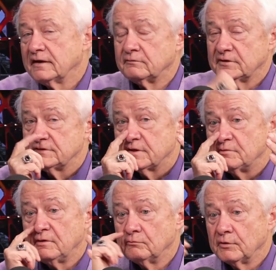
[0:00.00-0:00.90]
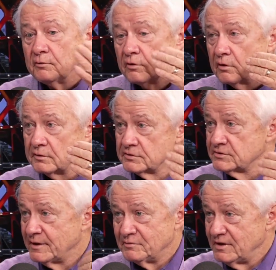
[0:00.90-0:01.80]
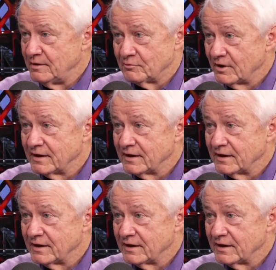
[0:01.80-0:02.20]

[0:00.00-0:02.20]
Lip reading: at it was, I mean, we were on the same team, really.